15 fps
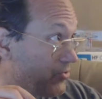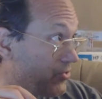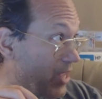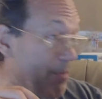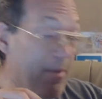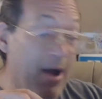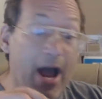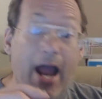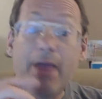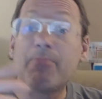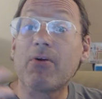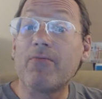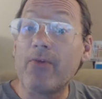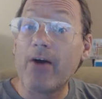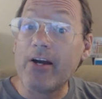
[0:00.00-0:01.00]

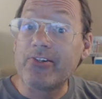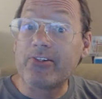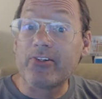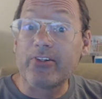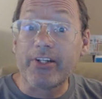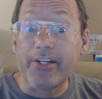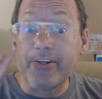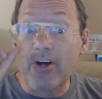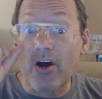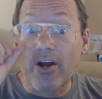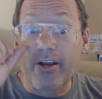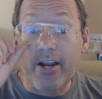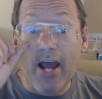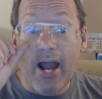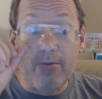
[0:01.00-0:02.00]
Semi-professionally
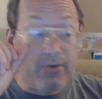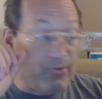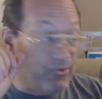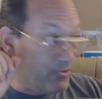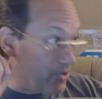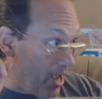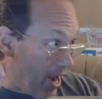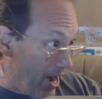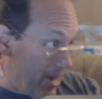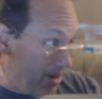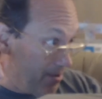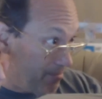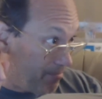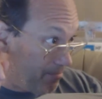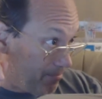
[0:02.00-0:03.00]
done, I would
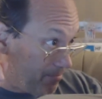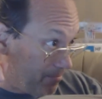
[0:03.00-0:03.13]
say.